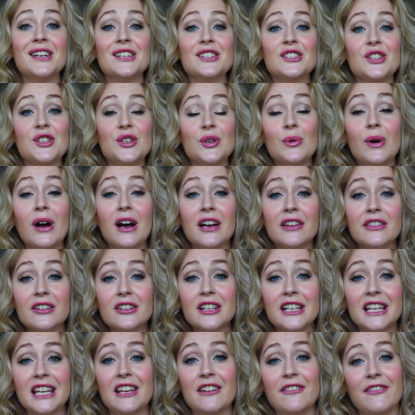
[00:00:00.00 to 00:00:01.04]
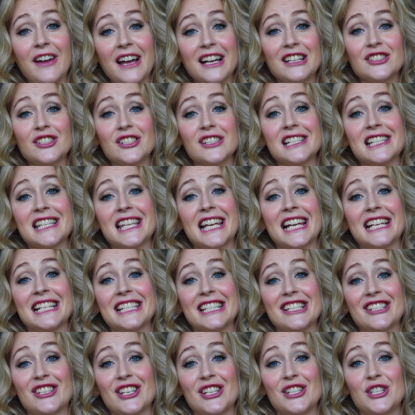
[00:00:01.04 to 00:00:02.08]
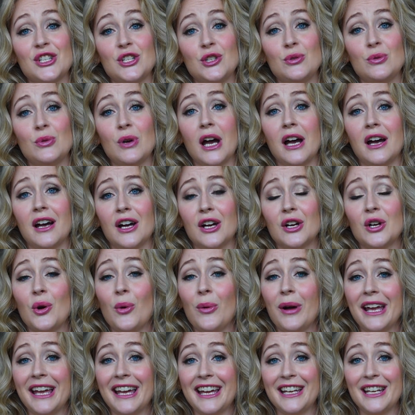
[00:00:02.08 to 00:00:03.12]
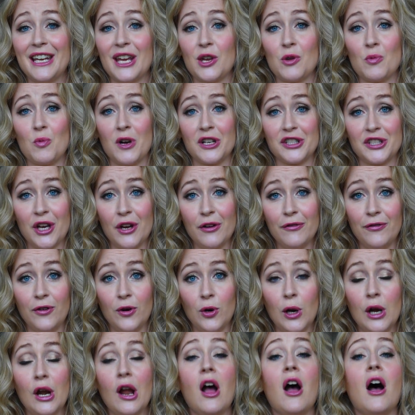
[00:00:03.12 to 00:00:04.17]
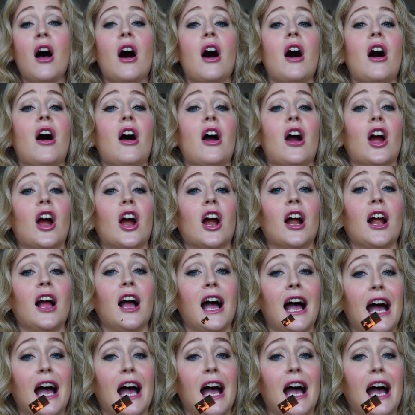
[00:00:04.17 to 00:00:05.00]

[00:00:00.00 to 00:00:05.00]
Two other key factors that I suggest you uh, go ahead and watch out for are